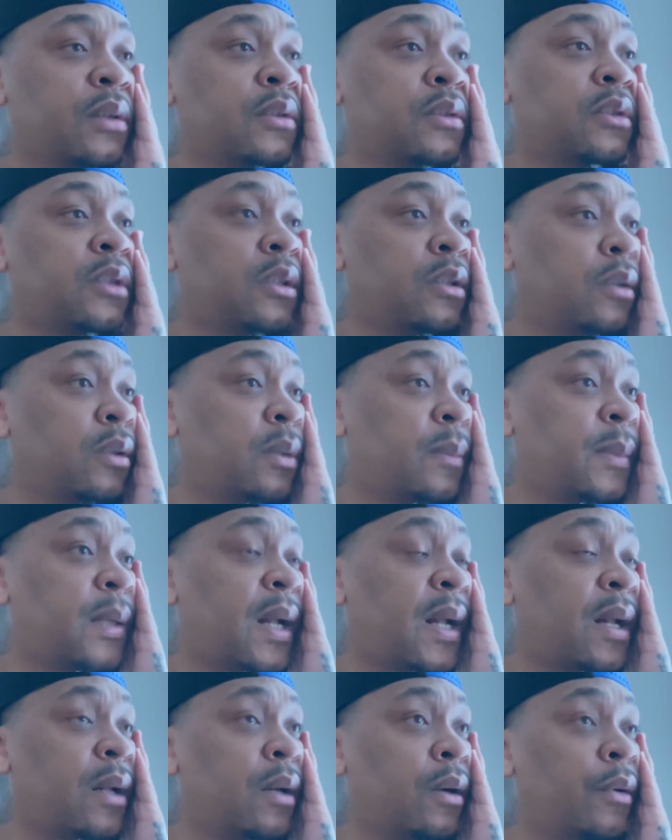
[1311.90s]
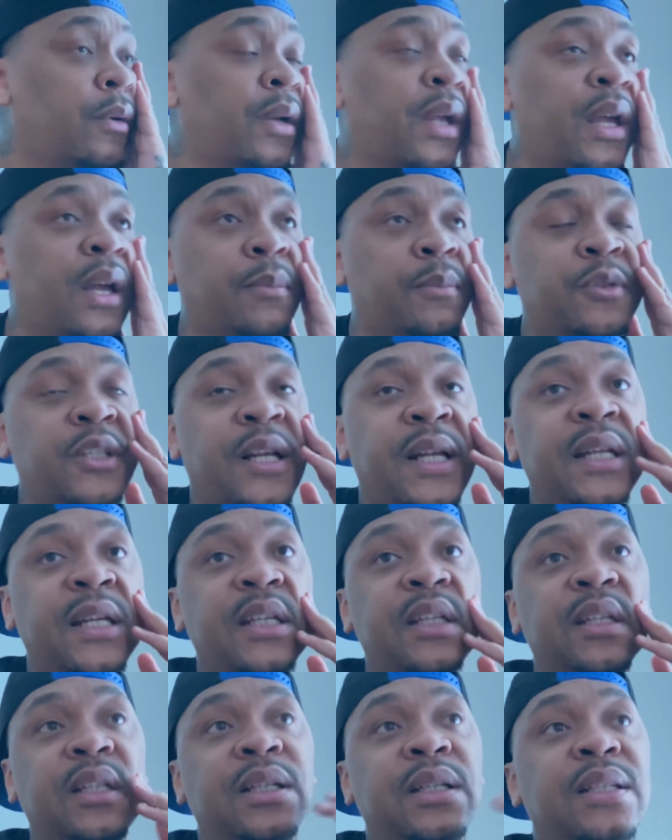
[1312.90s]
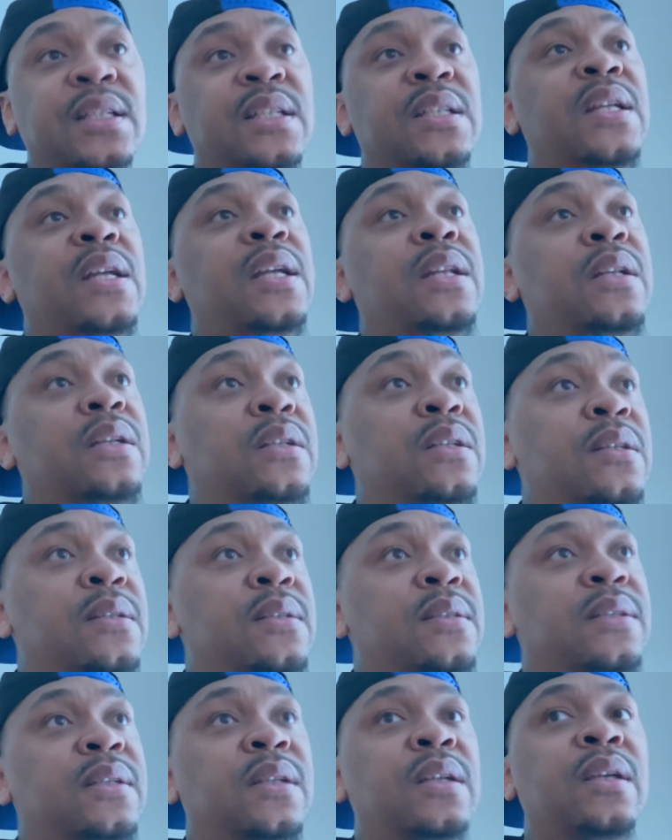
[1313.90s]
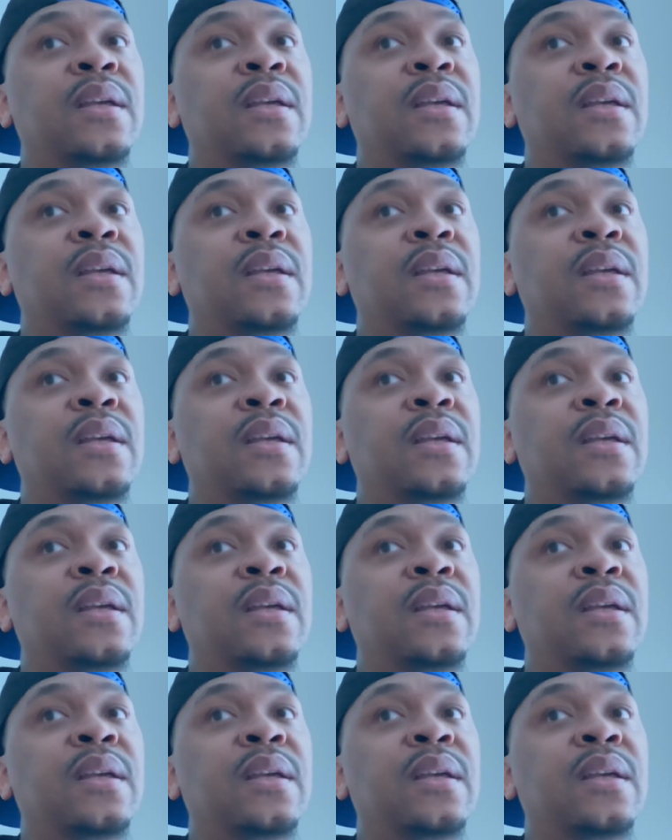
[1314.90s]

So I'm like, okay, I'm trying to get an understanding because